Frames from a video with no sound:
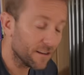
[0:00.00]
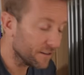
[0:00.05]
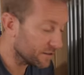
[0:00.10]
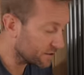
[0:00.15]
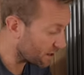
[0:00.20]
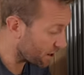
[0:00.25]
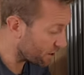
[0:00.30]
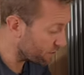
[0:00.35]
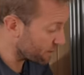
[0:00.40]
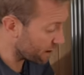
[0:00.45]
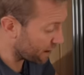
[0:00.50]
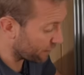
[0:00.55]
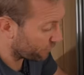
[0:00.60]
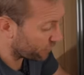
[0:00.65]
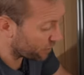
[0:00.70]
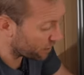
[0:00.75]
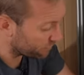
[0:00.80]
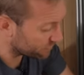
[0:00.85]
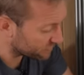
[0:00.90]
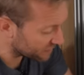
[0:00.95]
So if
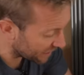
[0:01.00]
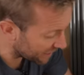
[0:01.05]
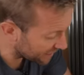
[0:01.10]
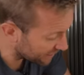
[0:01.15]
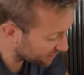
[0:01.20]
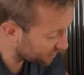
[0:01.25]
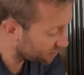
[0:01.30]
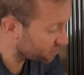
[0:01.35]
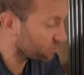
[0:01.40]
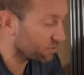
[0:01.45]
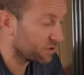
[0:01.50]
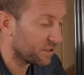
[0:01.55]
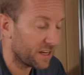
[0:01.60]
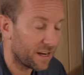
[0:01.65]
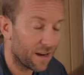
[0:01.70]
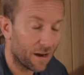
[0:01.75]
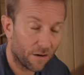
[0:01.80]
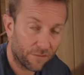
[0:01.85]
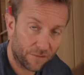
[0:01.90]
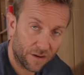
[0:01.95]
you've taken your
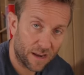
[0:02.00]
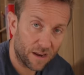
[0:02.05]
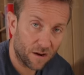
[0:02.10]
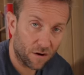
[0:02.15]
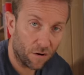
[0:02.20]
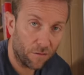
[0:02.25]
TRV